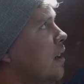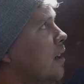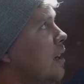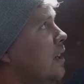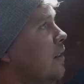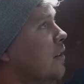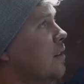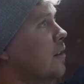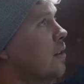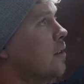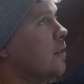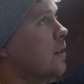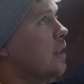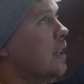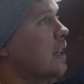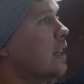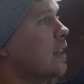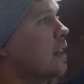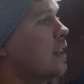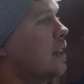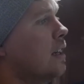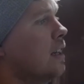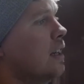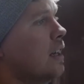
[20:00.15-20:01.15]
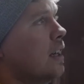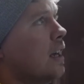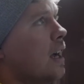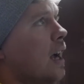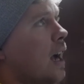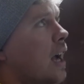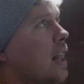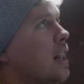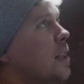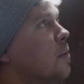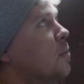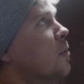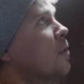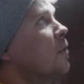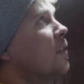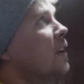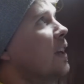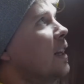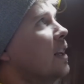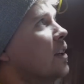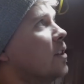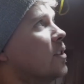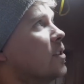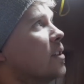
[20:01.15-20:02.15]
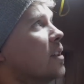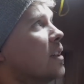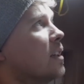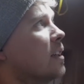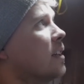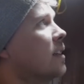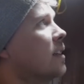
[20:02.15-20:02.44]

in the new year, and then we're finished.